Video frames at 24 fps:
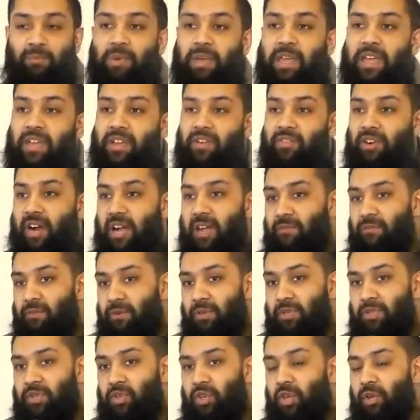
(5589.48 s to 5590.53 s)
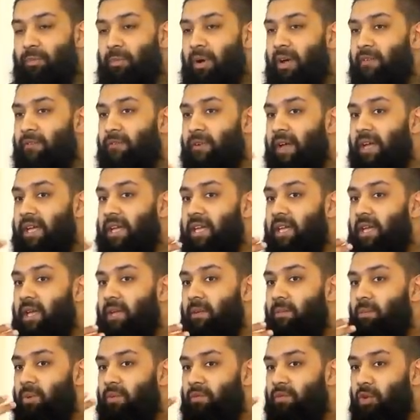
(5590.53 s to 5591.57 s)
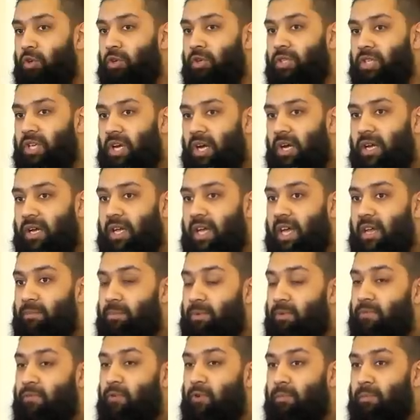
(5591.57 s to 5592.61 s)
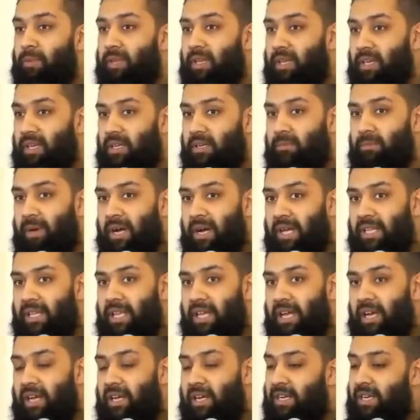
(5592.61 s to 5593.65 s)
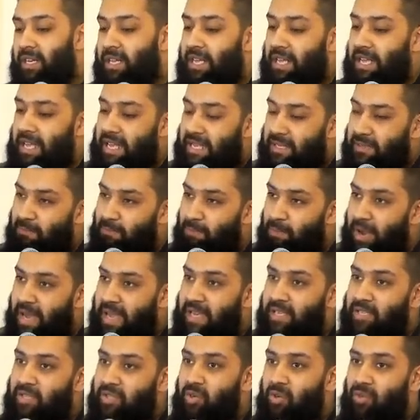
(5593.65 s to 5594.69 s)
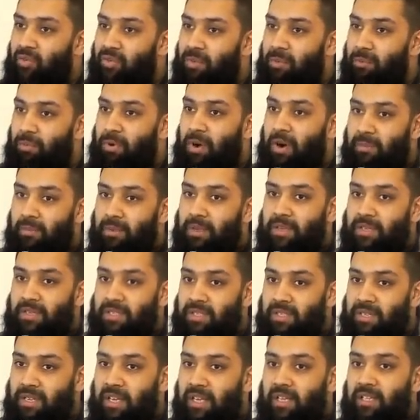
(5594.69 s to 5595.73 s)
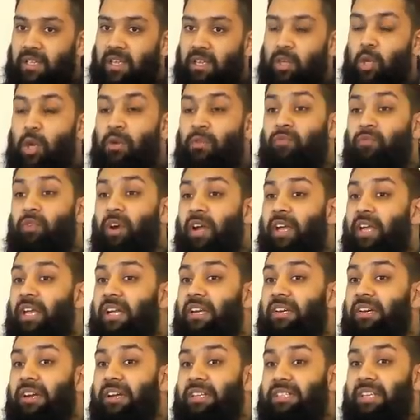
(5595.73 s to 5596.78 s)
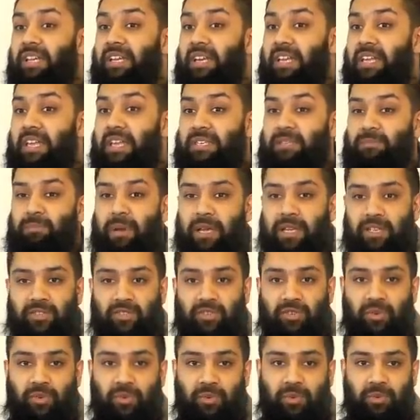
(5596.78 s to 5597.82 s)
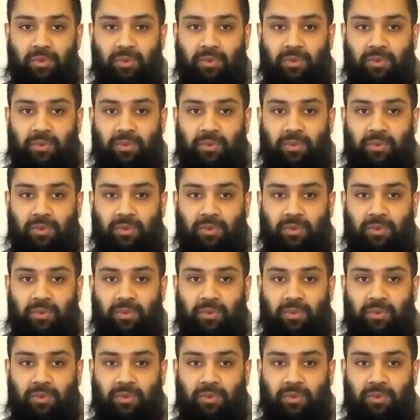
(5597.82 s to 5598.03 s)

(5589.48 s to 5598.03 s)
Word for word: Being grateful to Him by thanking Him with your tongue and performing ibadah is based on the premise that you have recognized that He has blessed you.